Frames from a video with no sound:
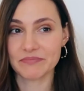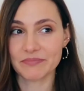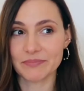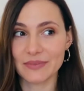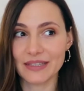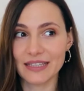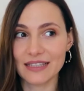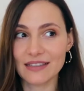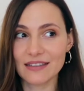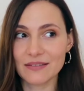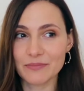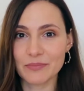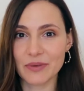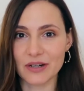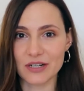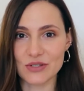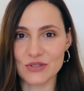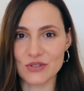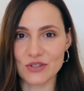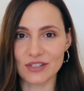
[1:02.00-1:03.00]
me
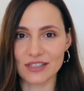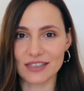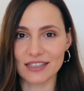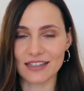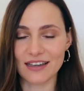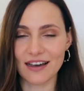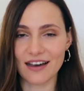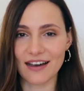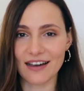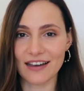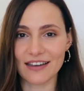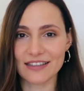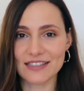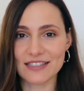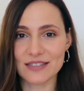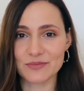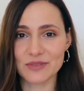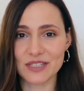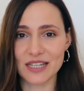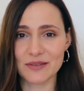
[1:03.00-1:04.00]
personally, I
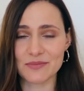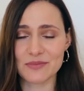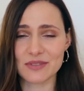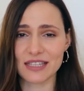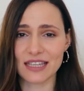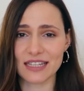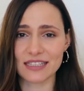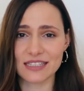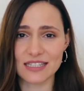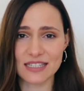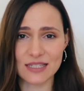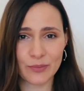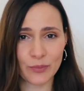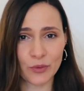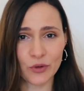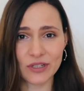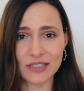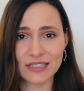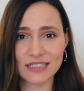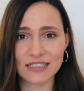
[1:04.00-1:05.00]
sometimes get
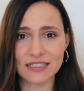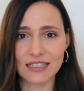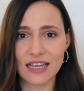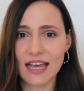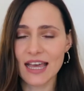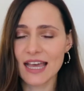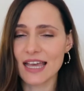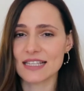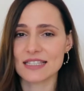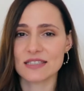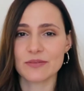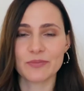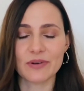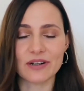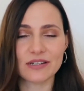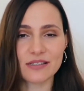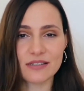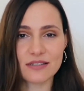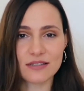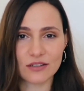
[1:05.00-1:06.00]
disappointed as the
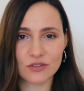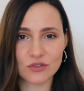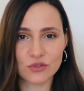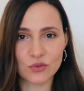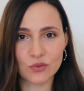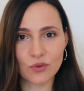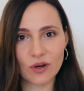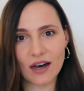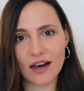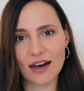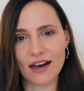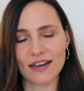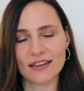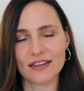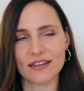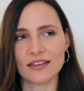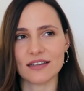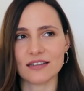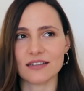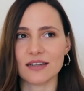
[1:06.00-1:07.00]
prices are too high
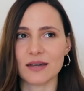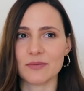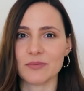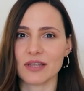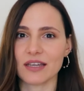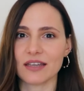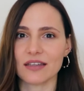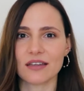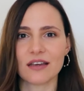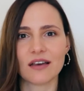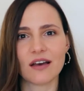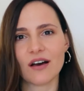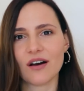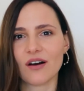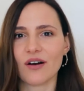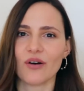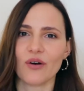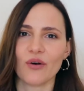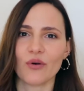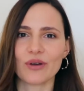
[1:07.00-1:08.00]
and I'm like,
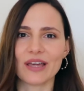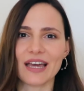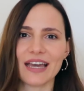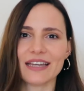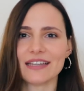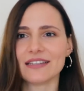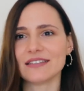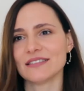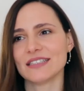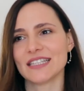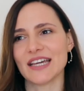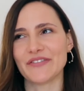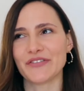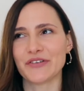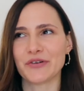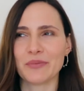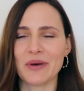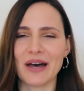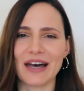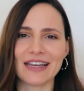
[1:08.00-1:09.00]
okay,
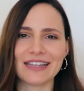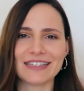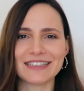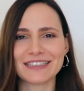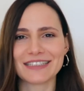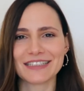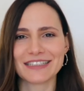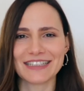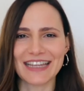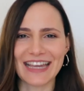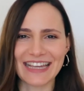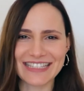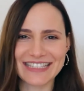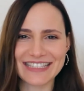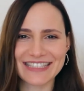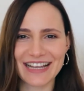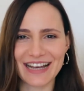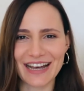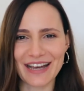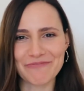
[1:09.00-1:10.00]
never mind,
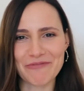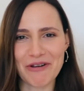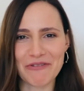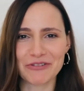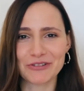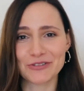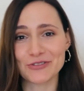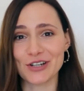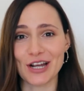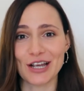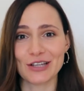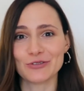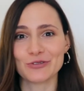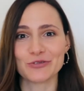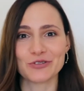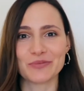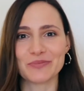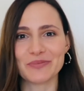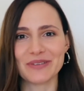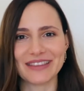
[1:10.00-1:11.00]
next time I will try to
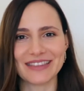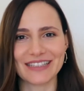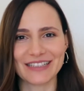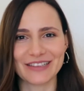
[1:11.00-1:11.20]
repeat the